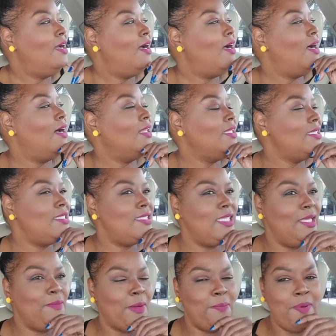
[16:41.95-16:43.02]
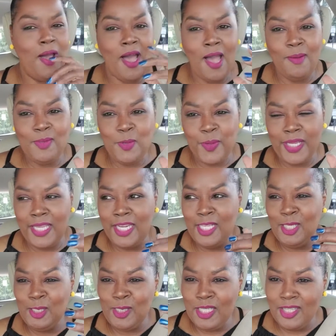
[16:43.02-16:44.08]
Let's see, my palms were getting
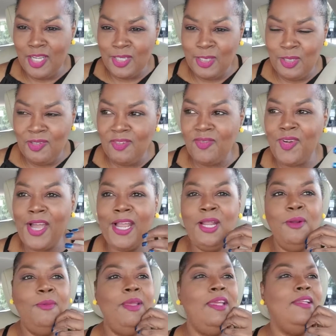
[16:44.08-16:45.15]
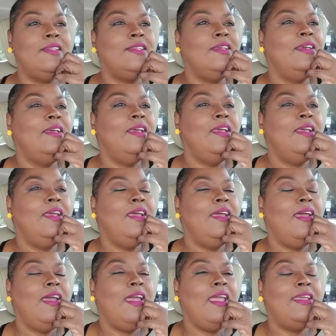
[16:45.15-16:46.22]
used to their new environment.
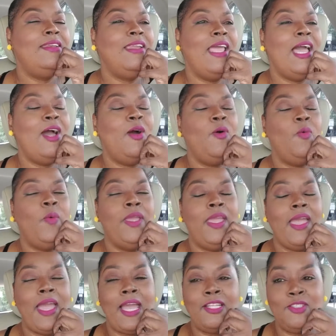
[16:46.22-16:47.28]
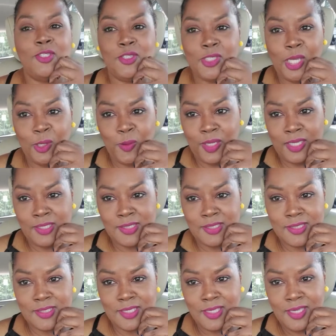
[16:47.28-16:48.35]
And now we had
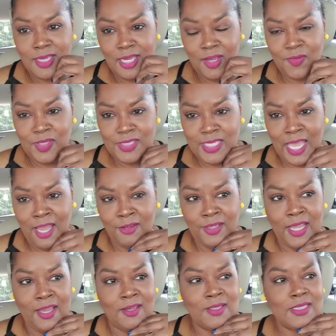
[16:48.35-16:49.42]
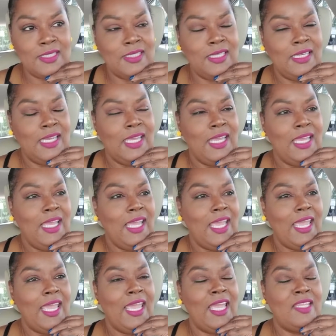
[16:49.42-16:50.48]
showings of the townhouse.
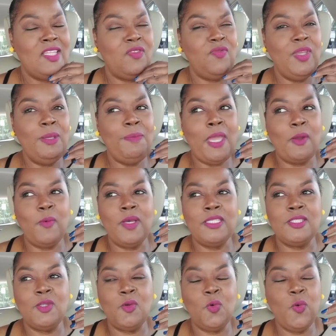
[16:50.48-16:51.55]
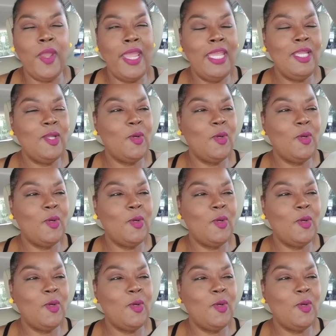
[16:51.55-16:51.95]
And the feedback was great.